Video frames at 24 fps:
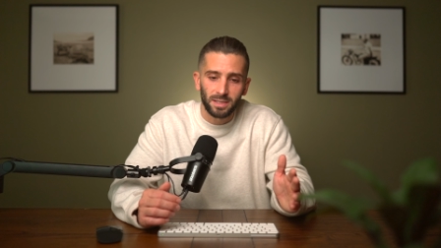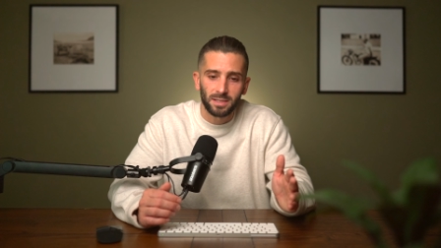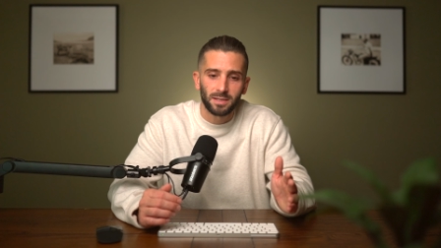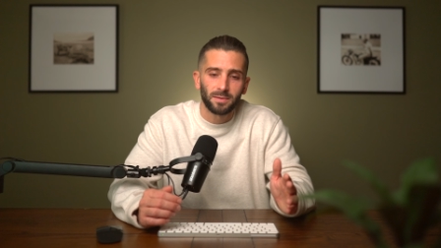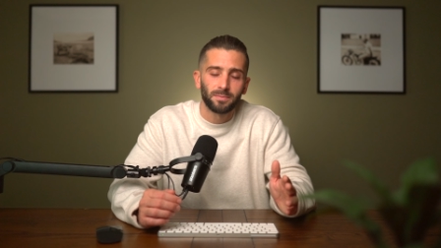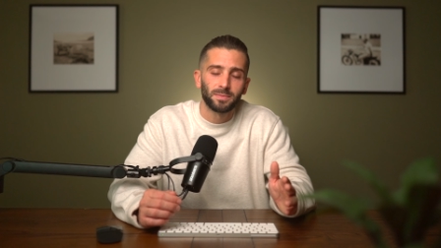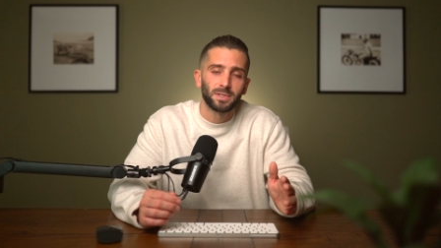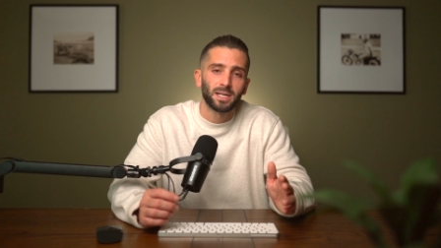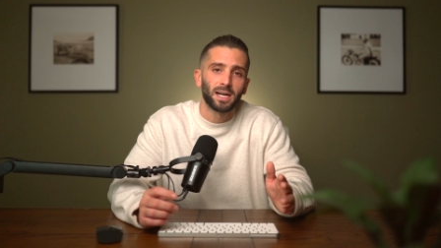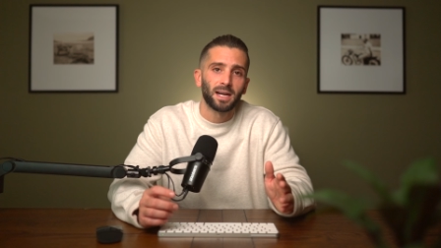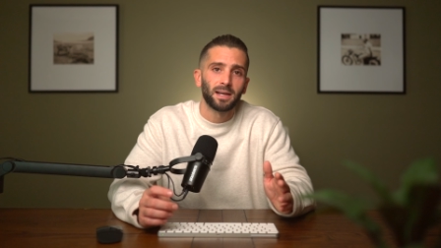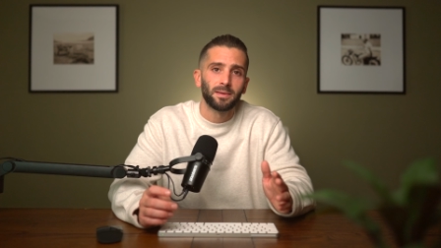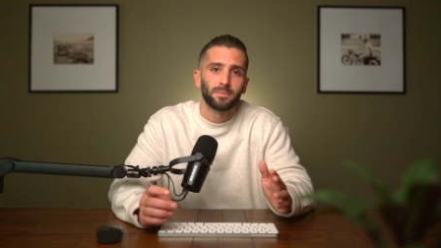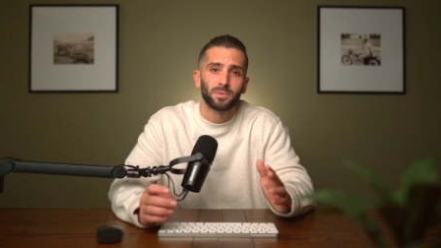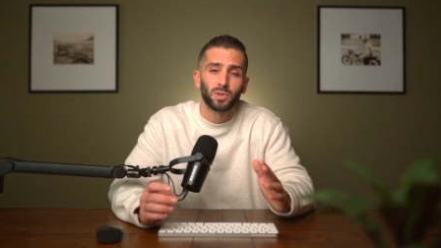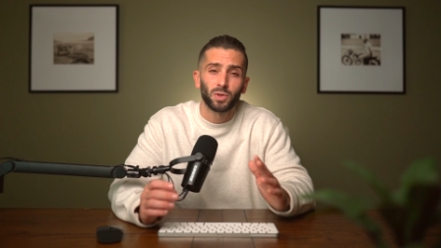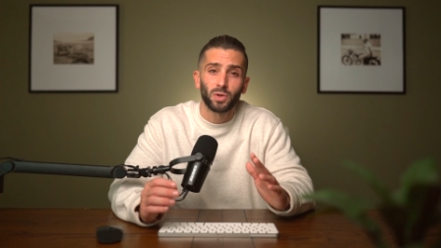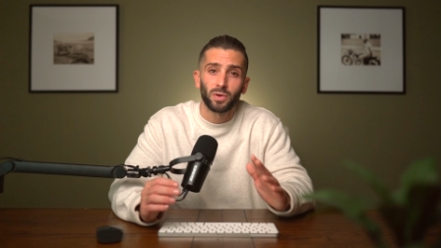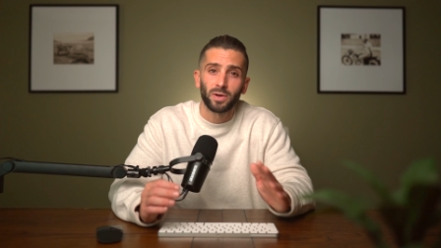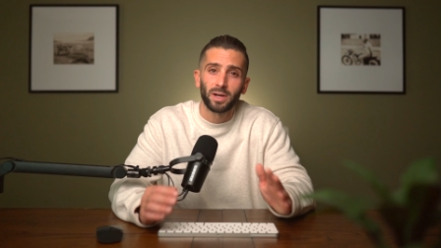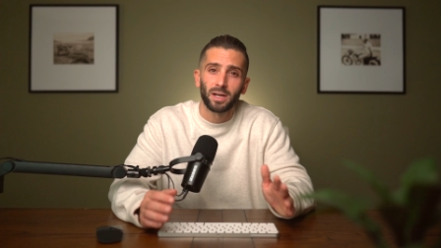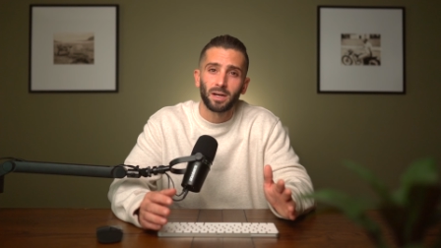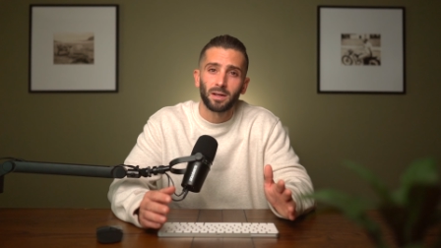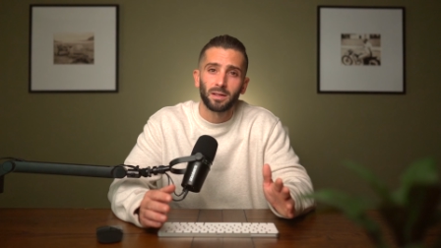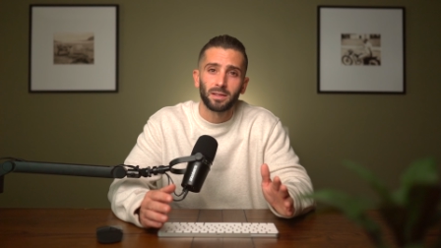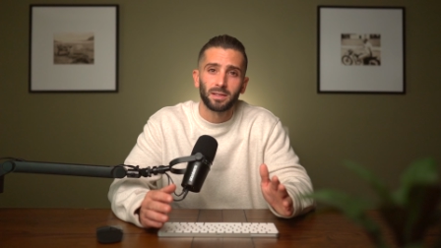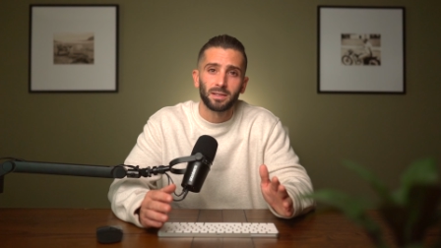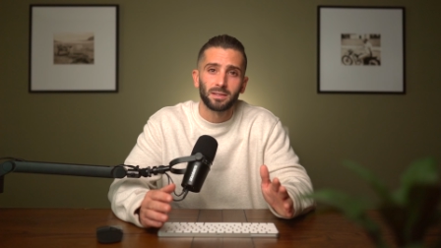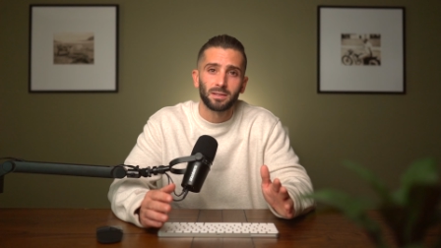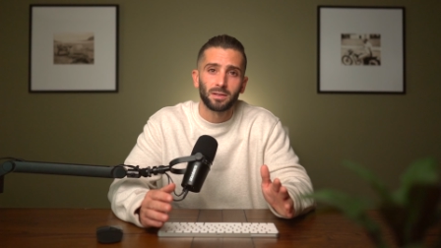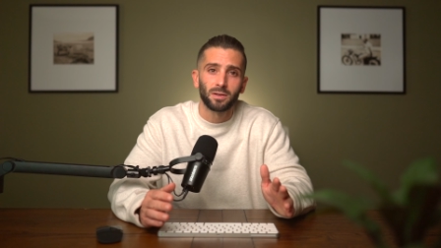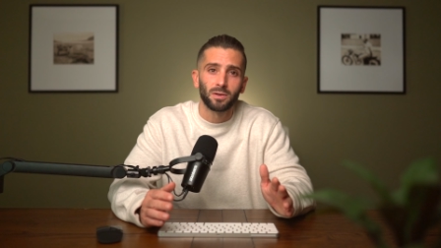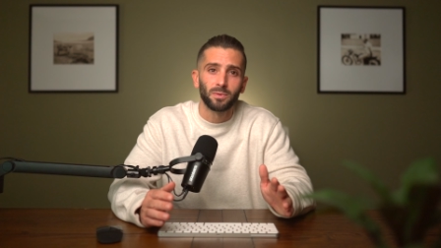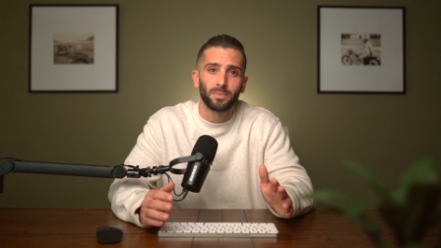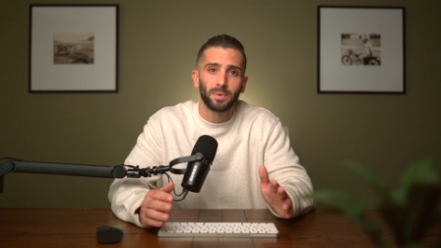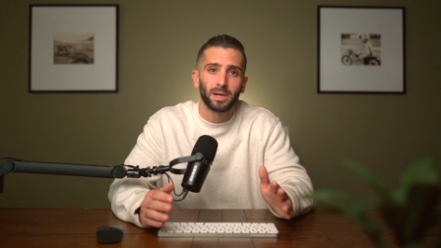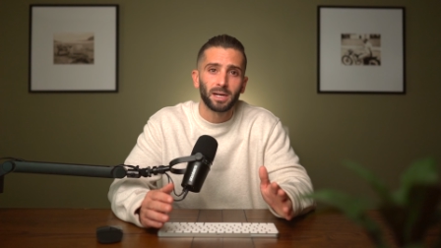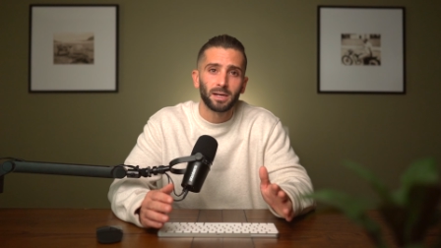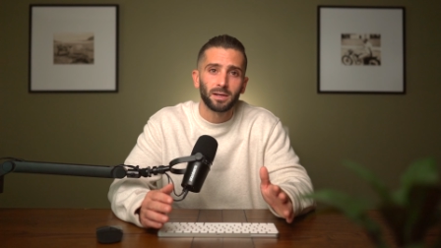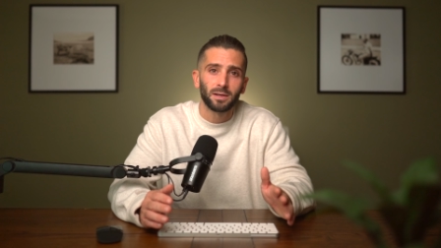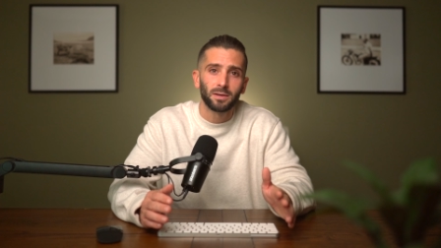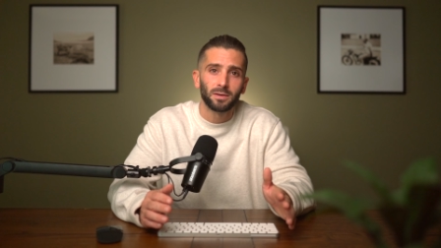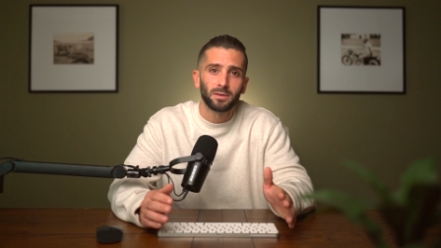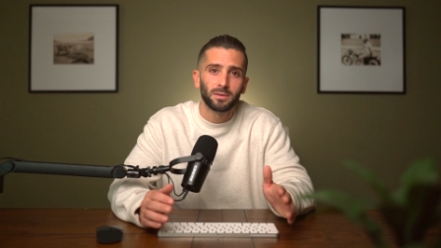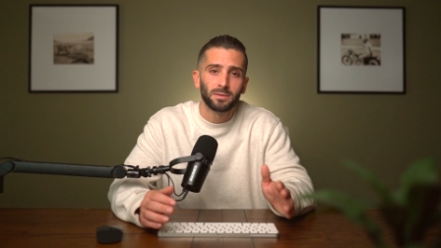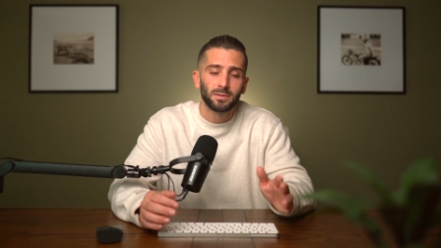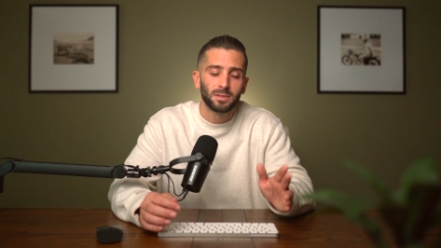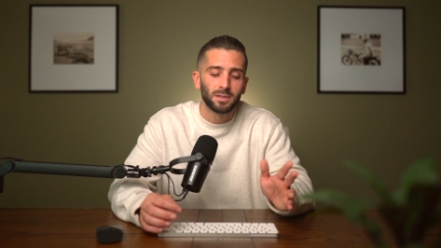some time to create all these coupon
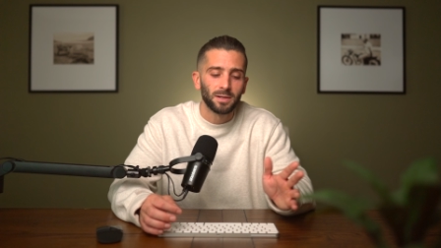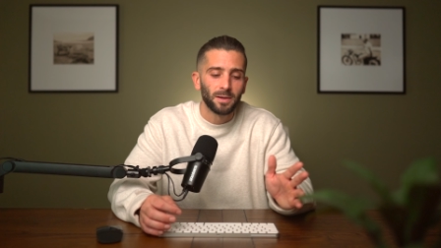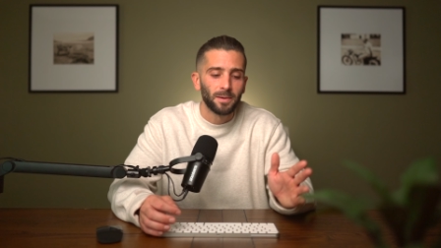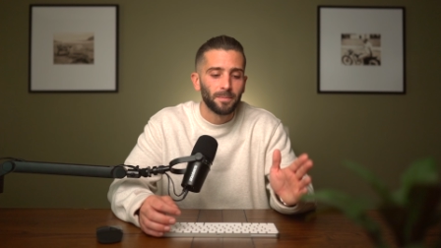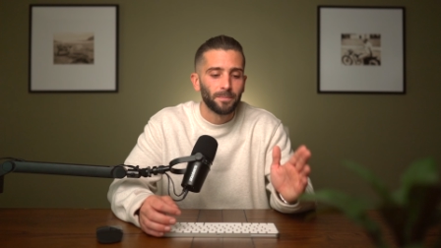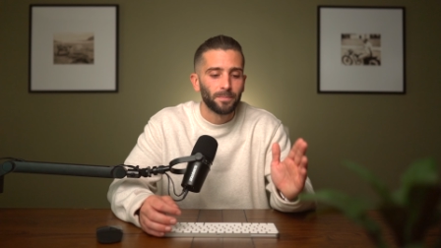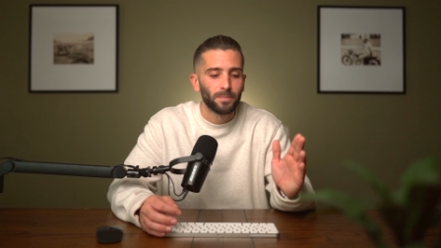codes,